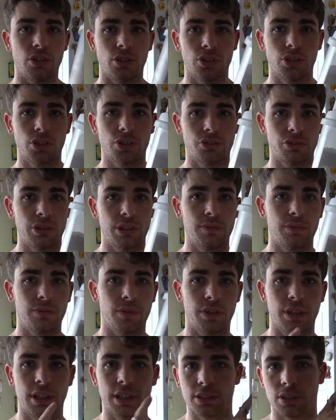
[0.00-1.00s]
on the screen for
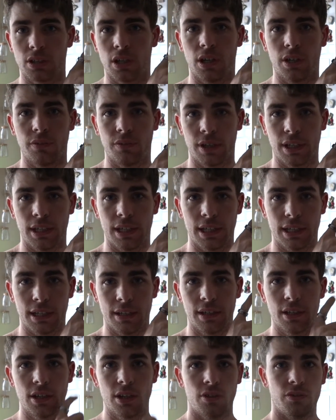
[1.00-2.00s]
this over here
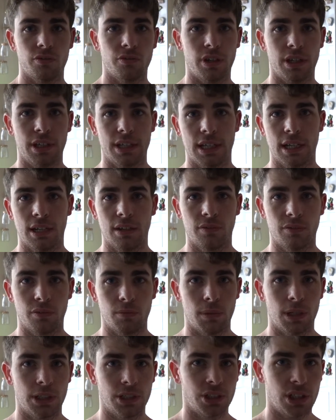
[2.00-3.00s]
right now for
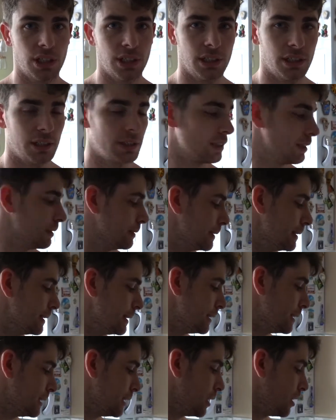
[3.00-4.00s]
my shake.
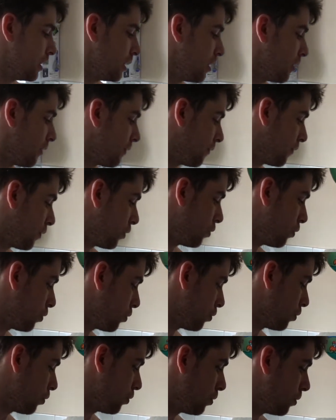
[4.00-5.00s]

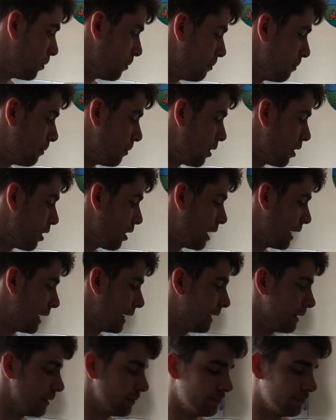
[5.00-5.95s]
For my